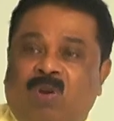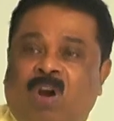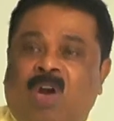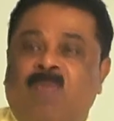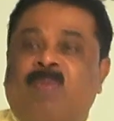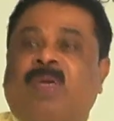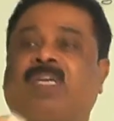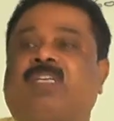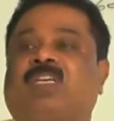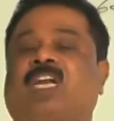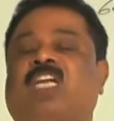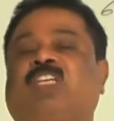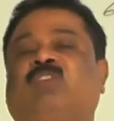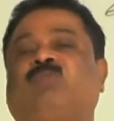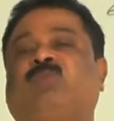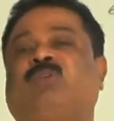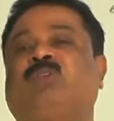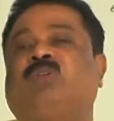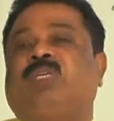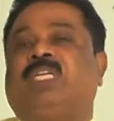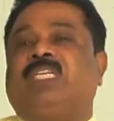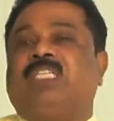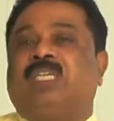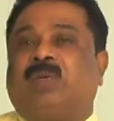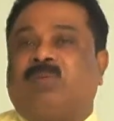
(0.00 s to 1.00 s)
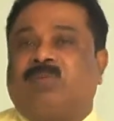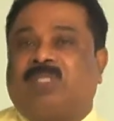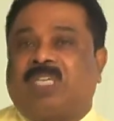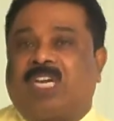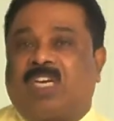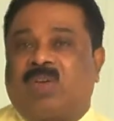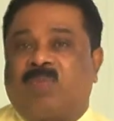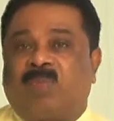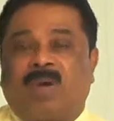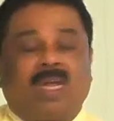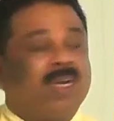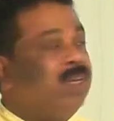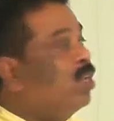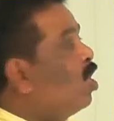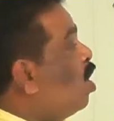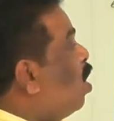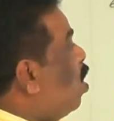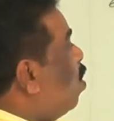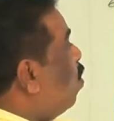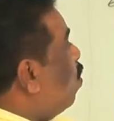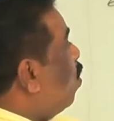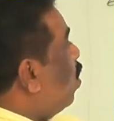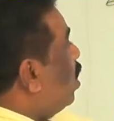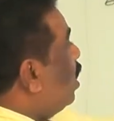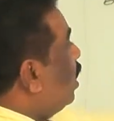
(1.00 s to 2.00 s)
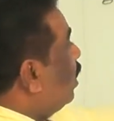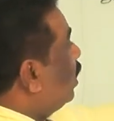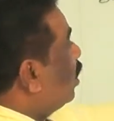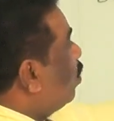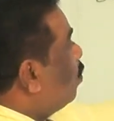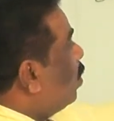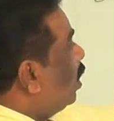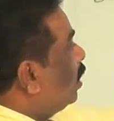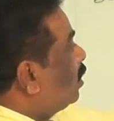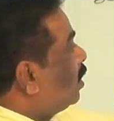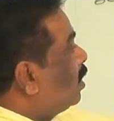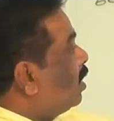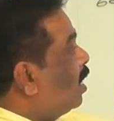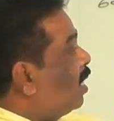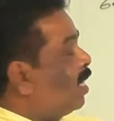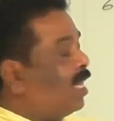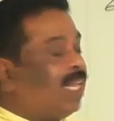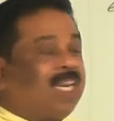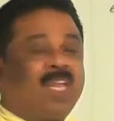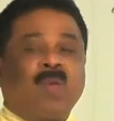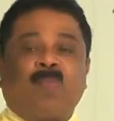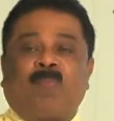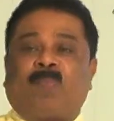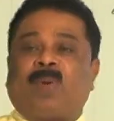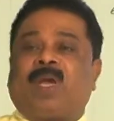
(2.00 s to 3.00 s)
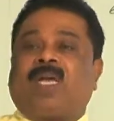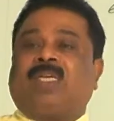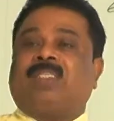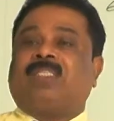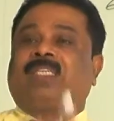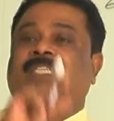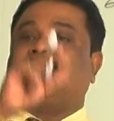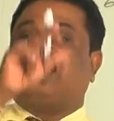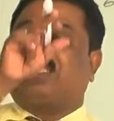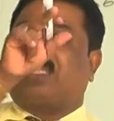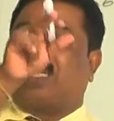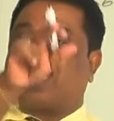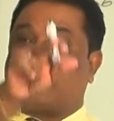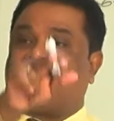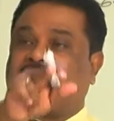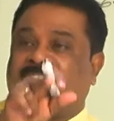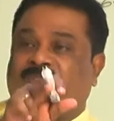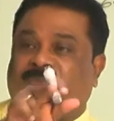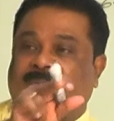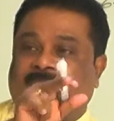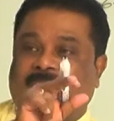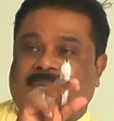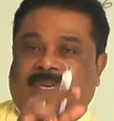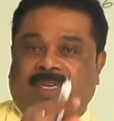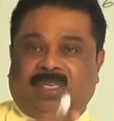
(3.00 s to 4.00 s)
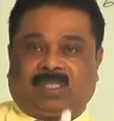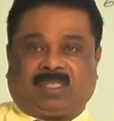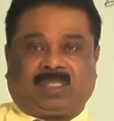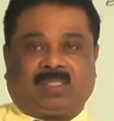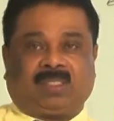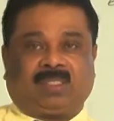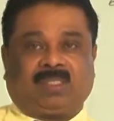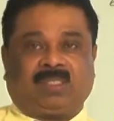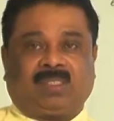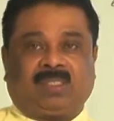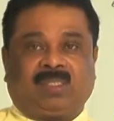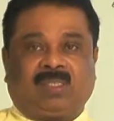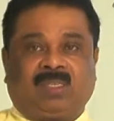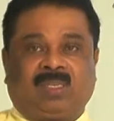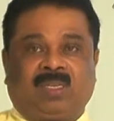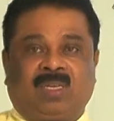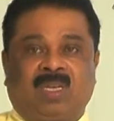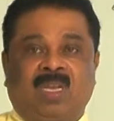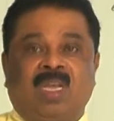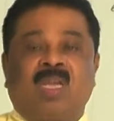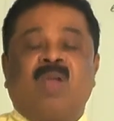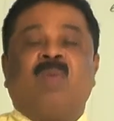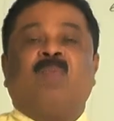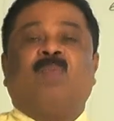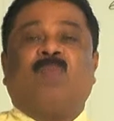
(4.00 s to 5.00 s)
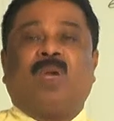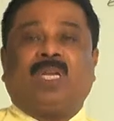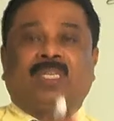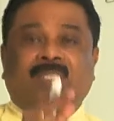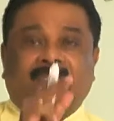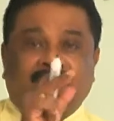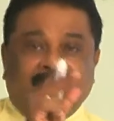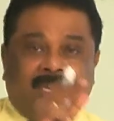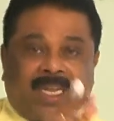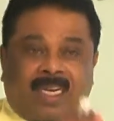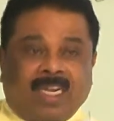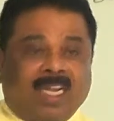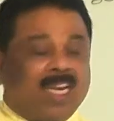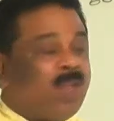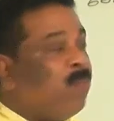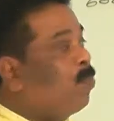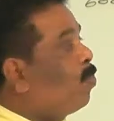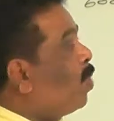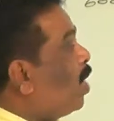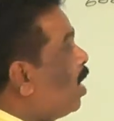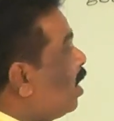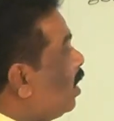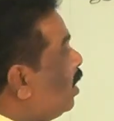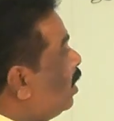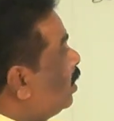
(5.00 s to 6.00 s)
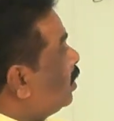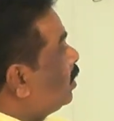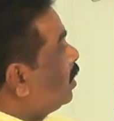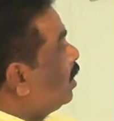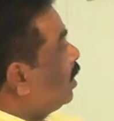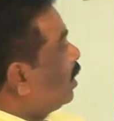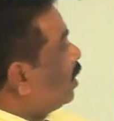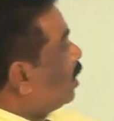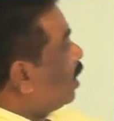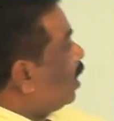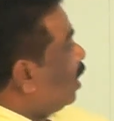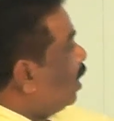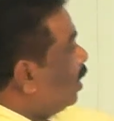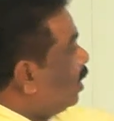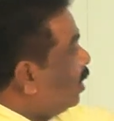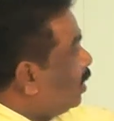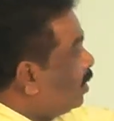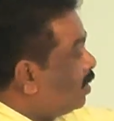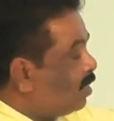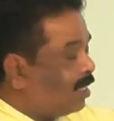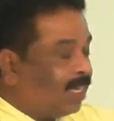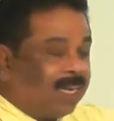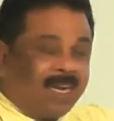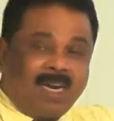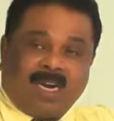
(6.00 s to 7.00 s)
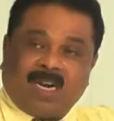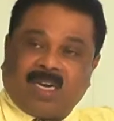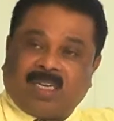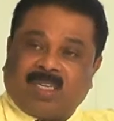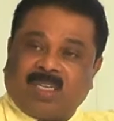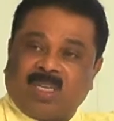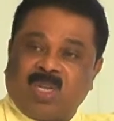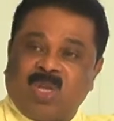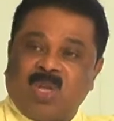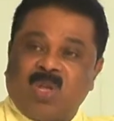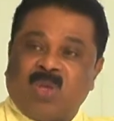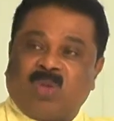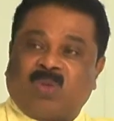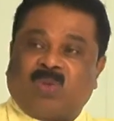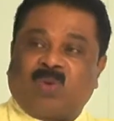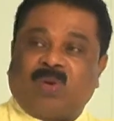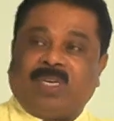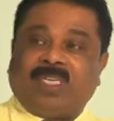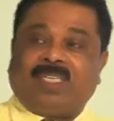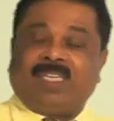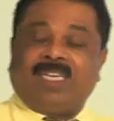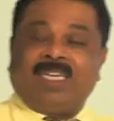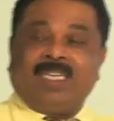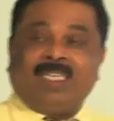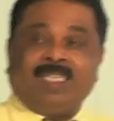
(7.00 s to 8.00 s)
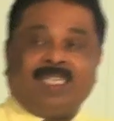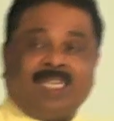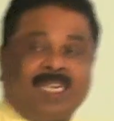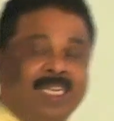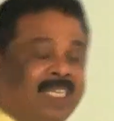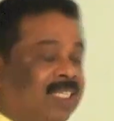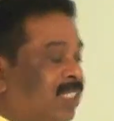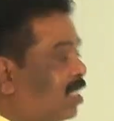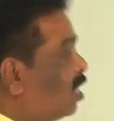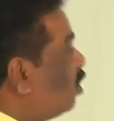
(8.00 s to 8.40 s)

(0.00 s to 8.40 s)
be transferred to income statement. Only the machinery repairs is transferred. Machinery repair is credited, so it increased the